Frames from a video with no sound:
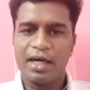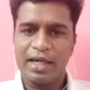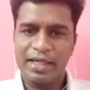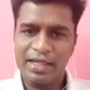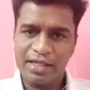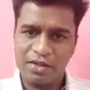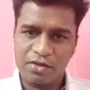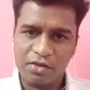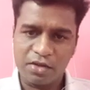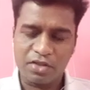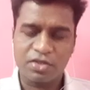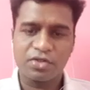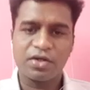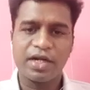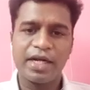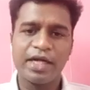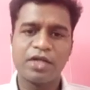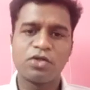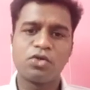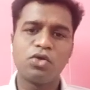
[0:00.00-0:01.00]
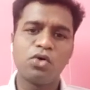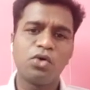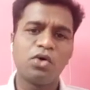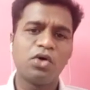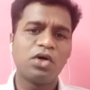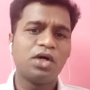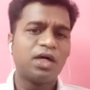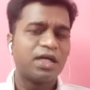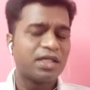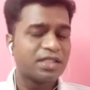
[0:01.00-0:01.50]
interest rate
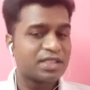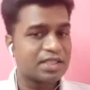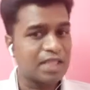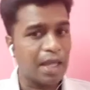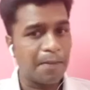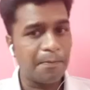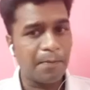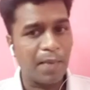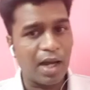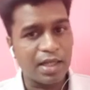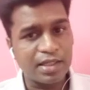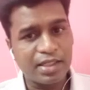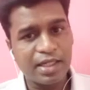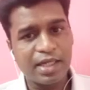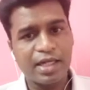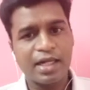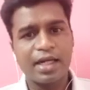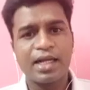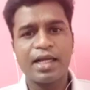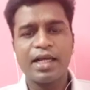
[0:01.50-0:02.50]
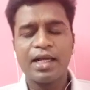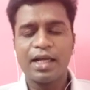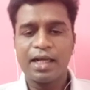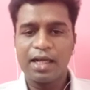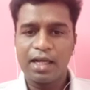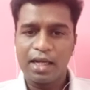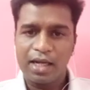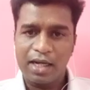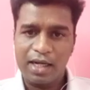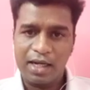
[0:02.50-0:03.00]
to some other
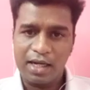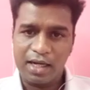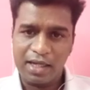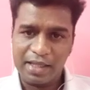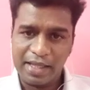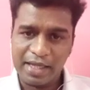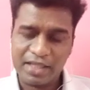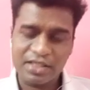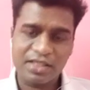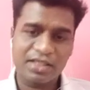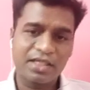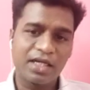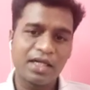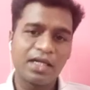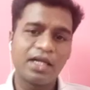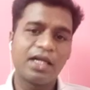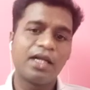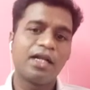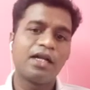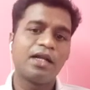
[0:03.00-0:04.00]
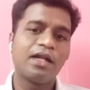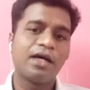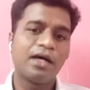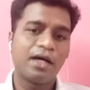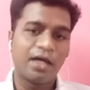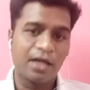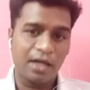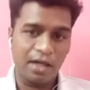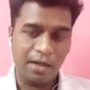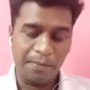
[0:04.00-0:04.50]
external
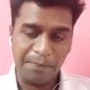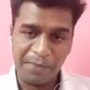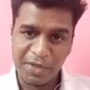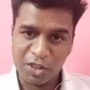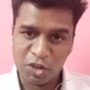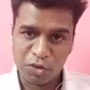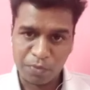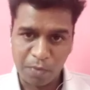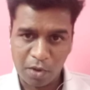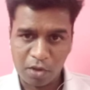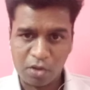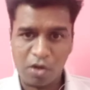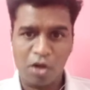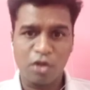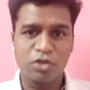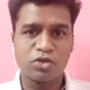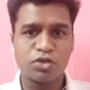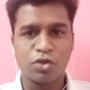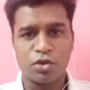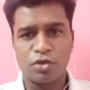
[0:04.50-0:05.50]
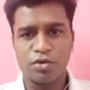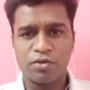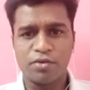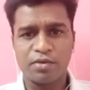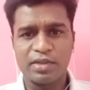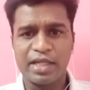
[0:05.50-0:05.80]
benchmark also,